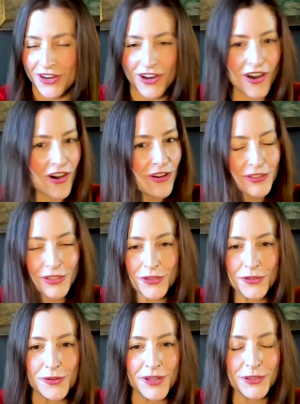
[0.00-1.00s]
all
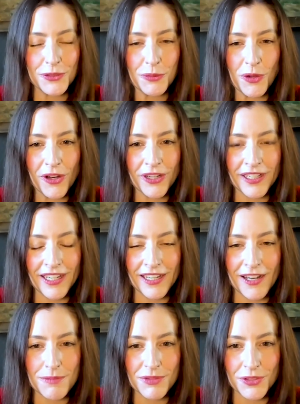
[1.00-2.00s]
you and your work, and
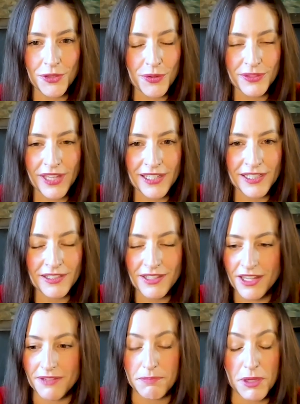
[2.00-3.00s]
I'm so excited
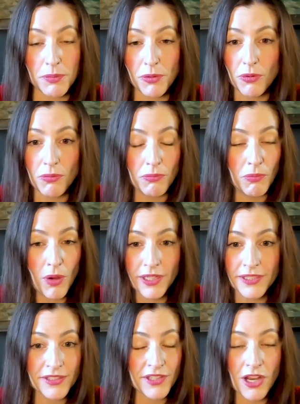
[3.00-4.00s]
that people
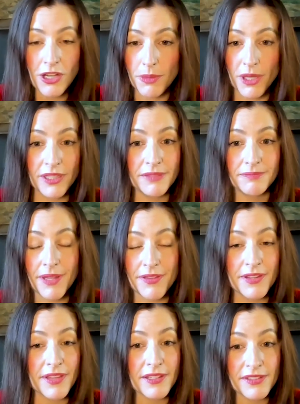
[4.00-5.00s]
wanted to talk about it. I
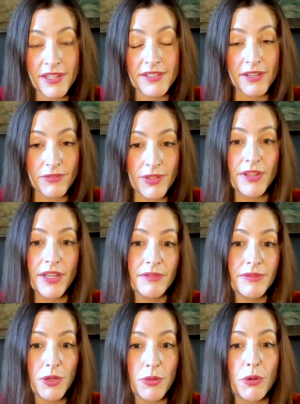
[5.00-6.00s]
think that says
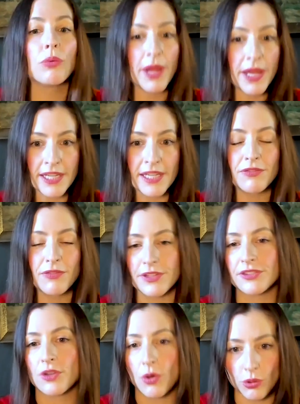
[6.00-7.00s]
everything. So we're ready for
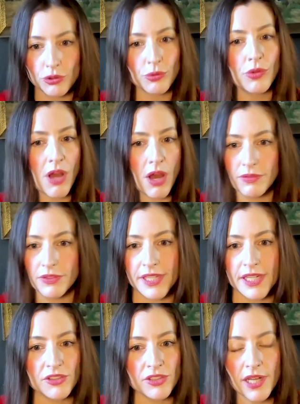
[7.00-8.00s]
this cultural
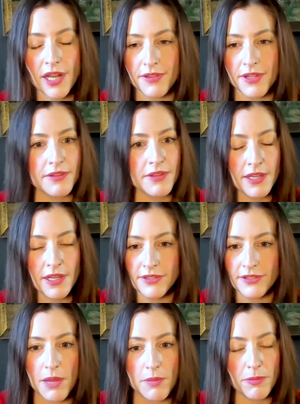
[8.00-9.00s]
conversation. I think that
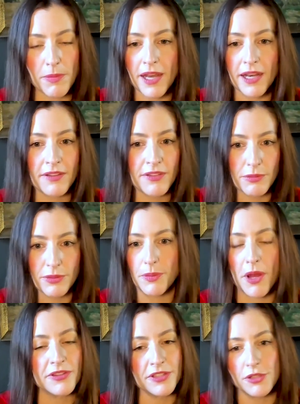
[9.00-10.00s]
it's emblematic, the
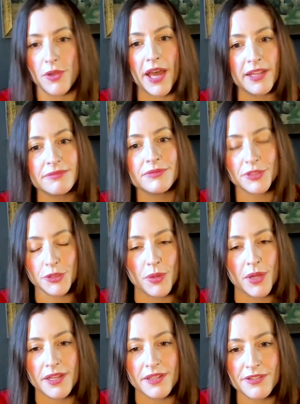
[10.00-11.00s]
response that you had
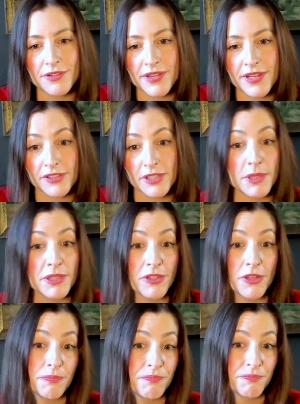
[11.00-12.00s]
to the exhibit.
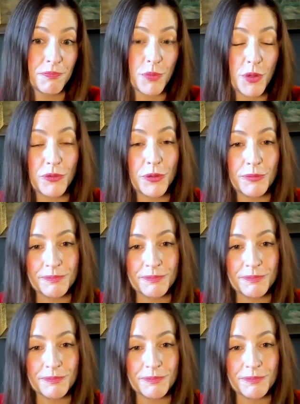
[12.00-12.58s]
So wonderful.